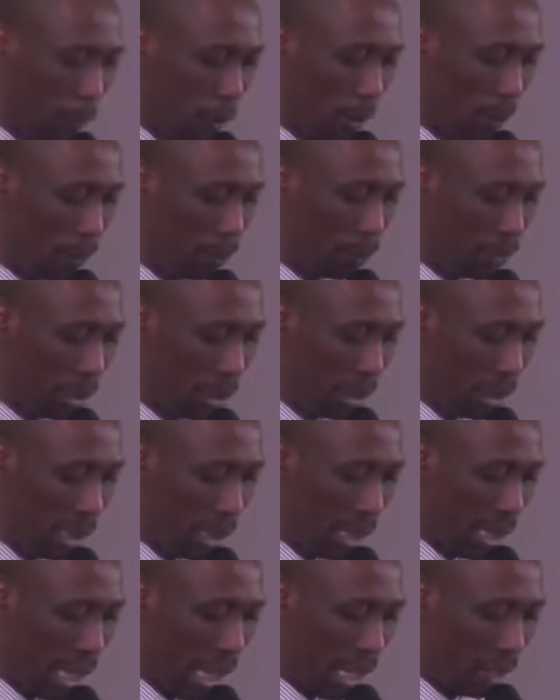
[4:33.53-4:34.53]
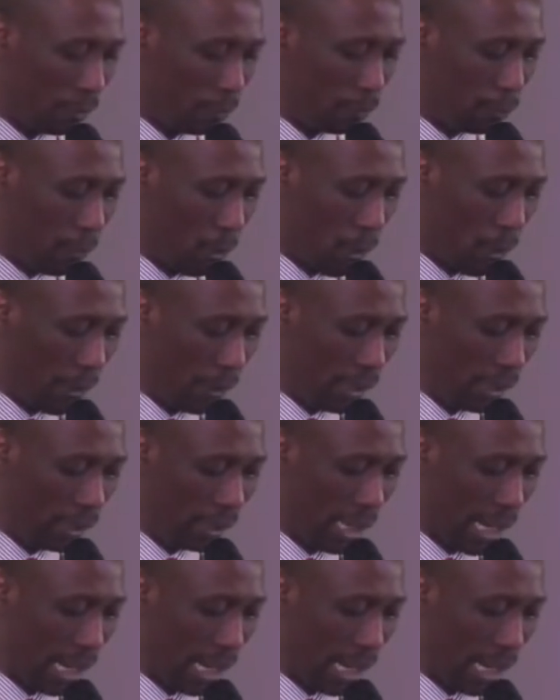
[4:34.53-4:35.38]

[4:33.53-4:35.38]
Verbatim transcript: form and void,